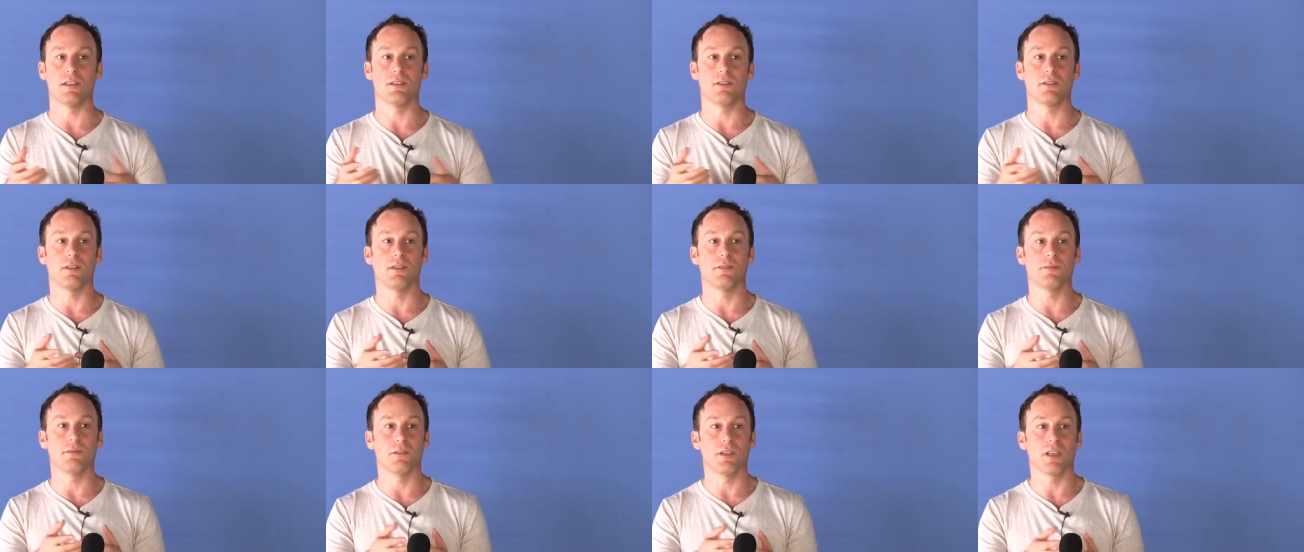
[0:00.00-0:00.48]
So
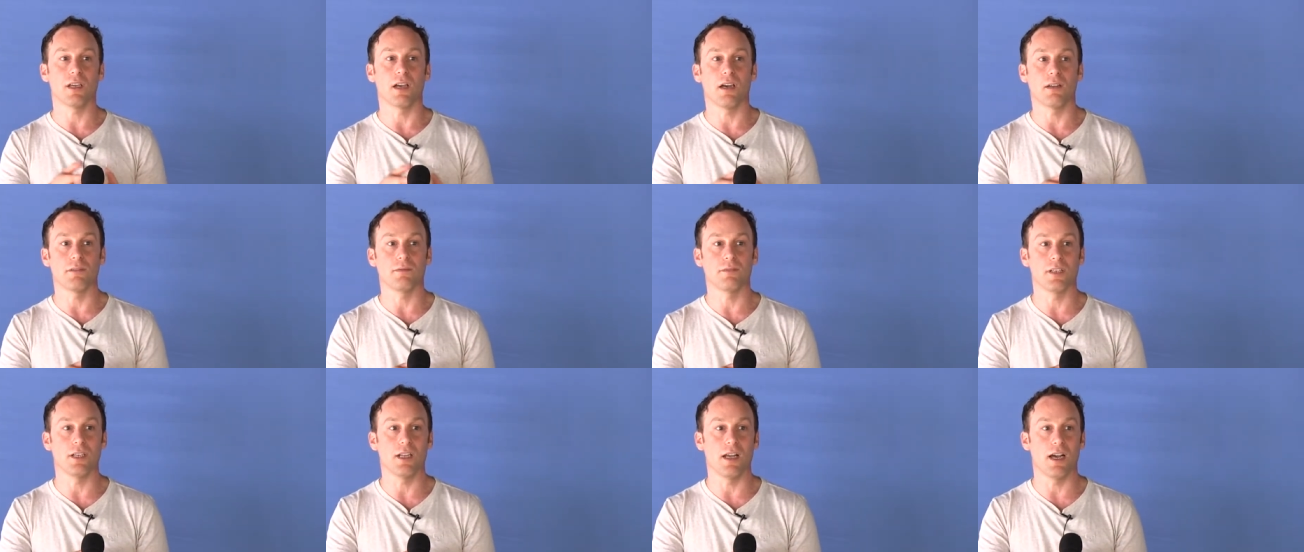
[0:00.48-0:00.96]
if we
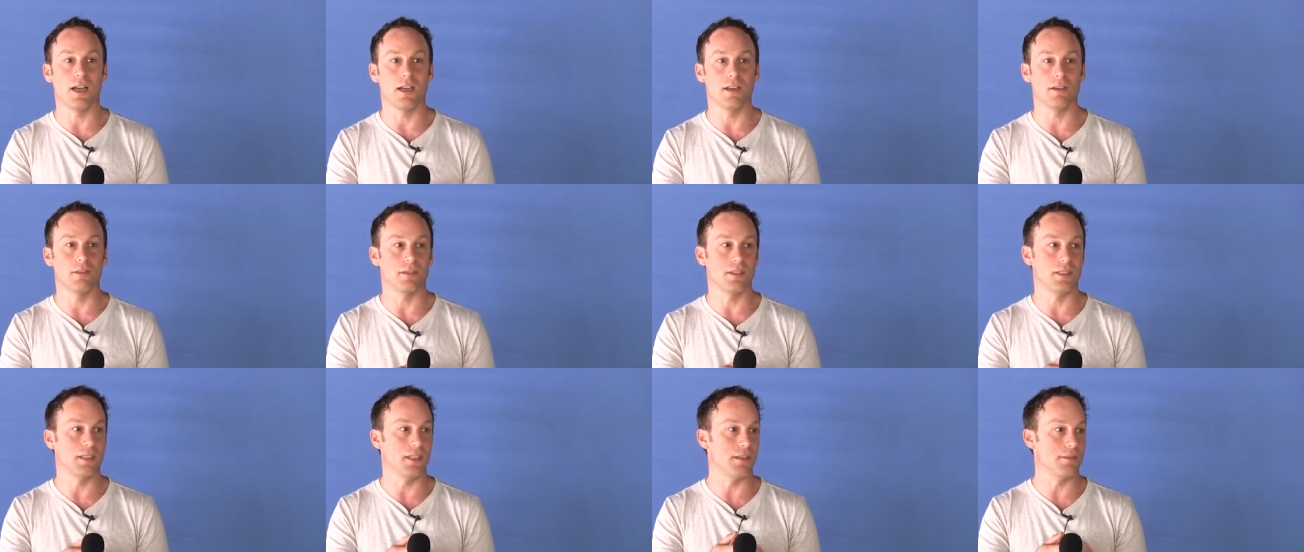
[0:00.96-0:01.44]
can't rely
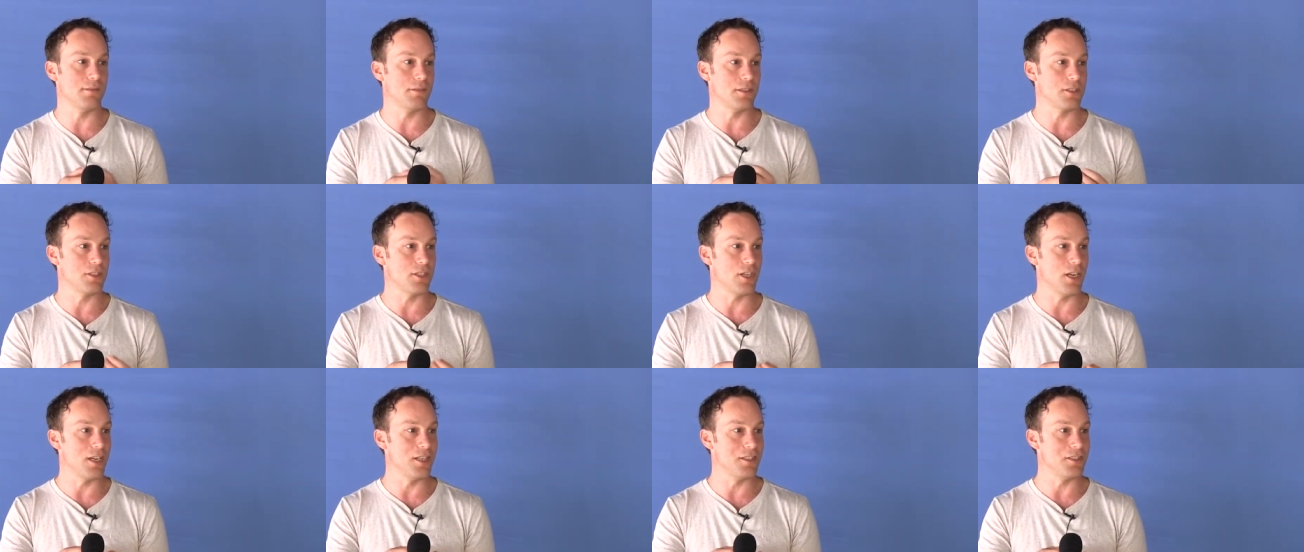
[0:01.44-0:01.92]
on the
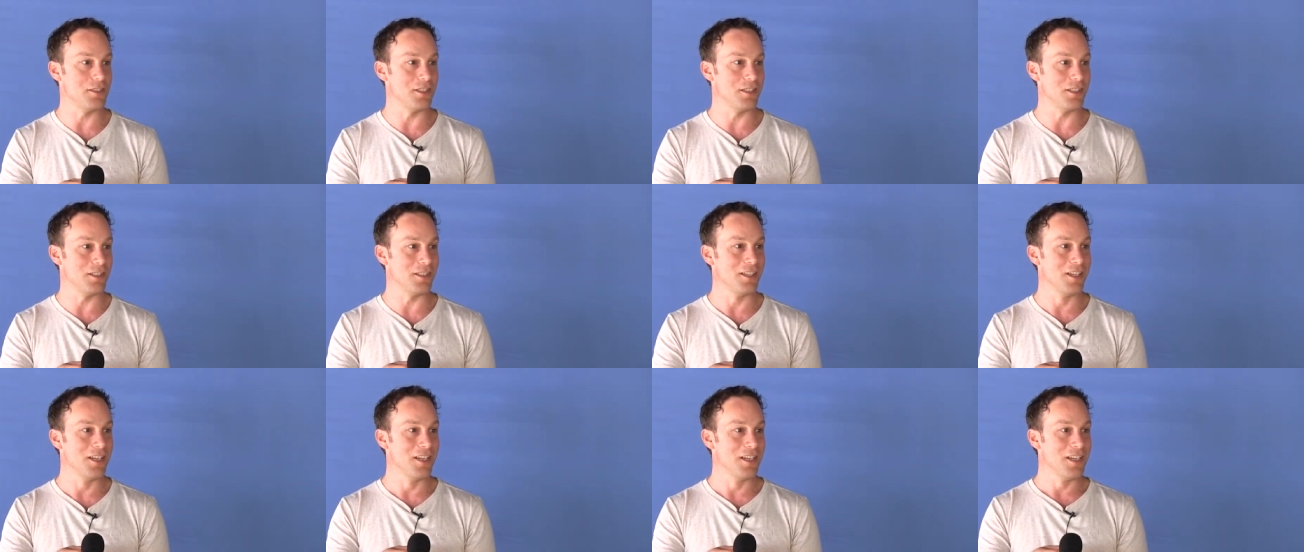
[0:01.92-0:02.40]

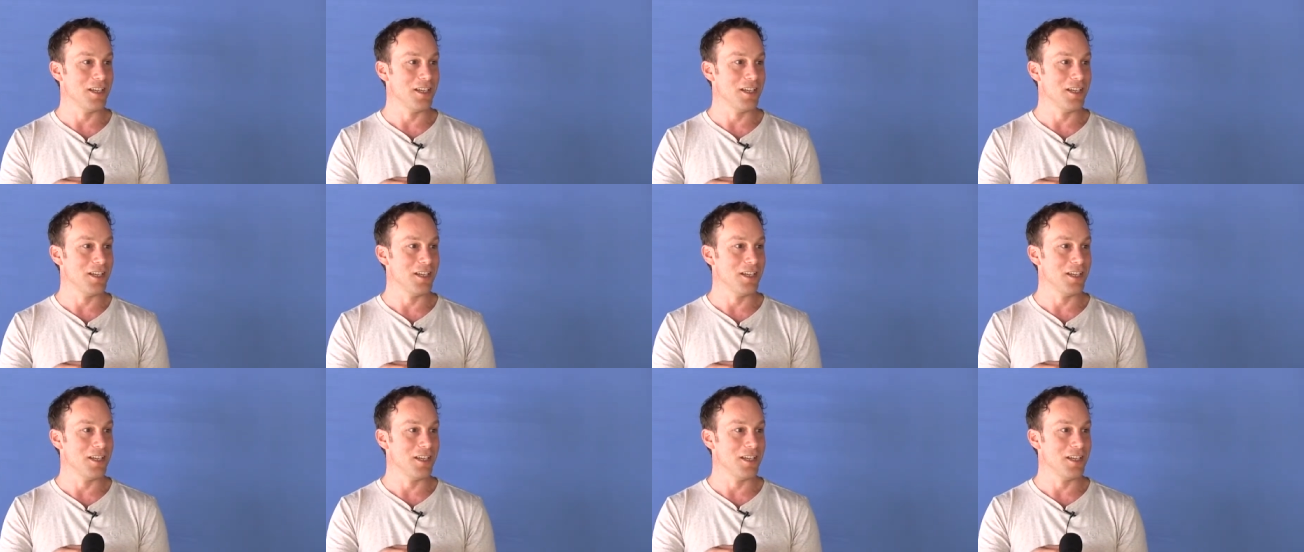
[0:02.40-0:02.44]
ever-changing